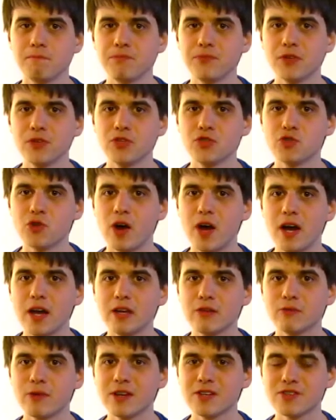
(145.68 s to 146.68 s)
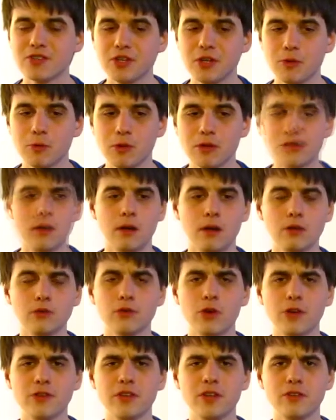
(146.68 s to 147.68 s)
the dry, resiny ones,
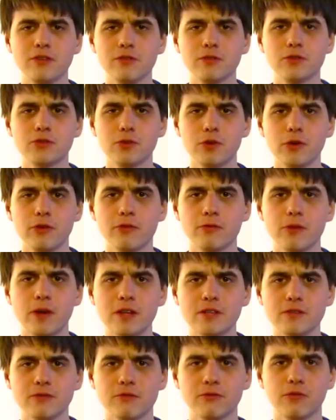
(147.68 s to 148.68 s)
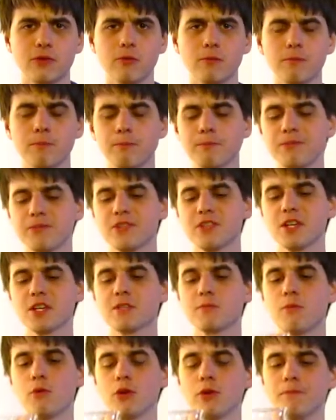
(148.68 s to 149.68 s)
although I did enjoy the resin from
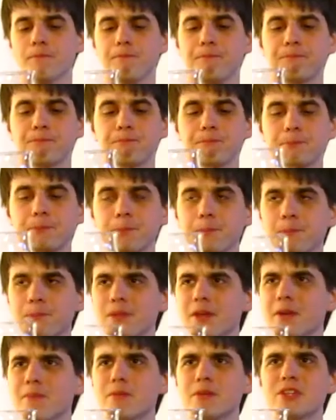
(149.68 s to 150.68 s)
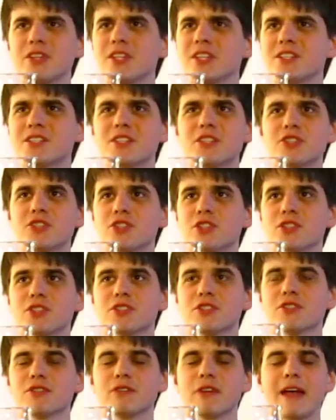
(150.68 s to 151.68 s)
6 Point. But this is
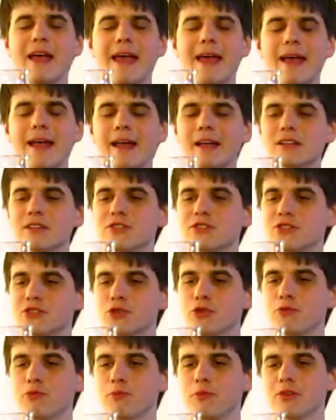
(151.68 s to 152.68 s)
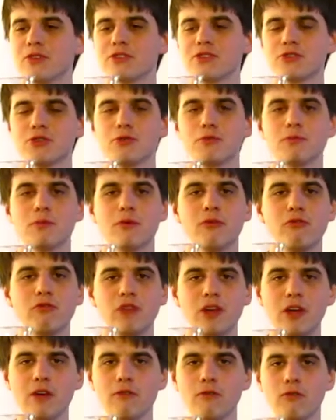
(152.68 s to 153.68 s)
just super
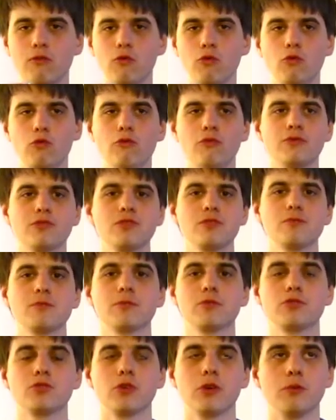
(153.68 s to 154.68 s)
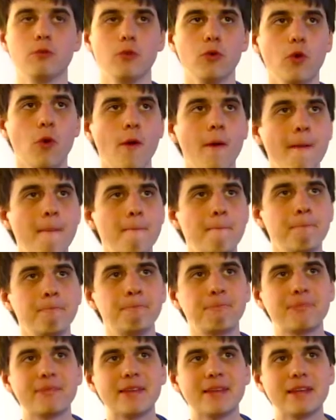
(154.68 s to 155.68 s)
flavorful, super enjoyable.
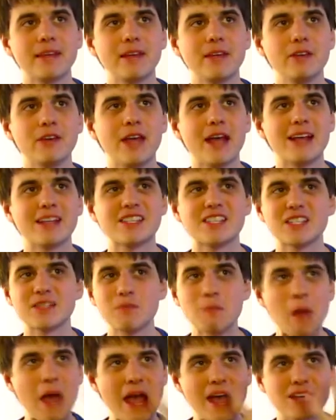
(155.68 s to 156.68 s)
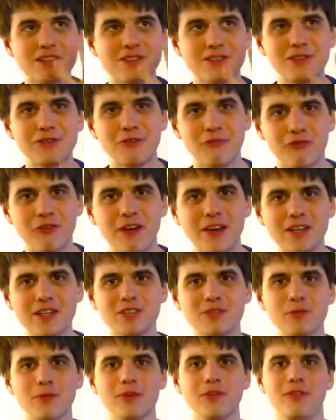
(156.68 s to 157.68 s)
You get smashed in the
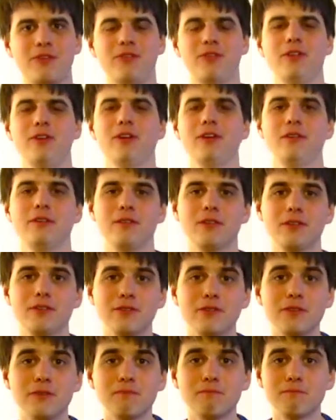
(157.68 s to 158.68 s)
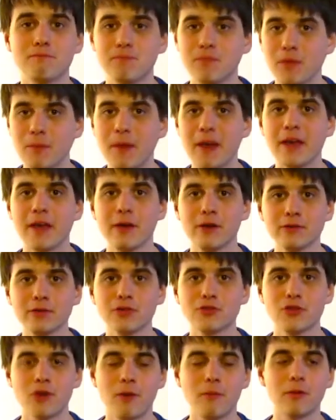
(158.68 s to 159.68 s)
face with the mango and
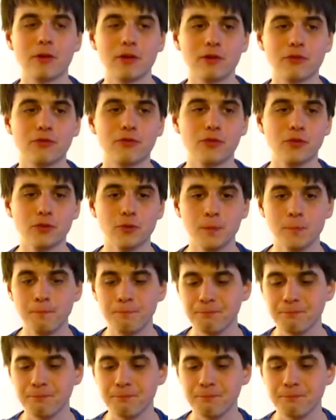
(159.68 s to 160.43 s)
the tropical fruit,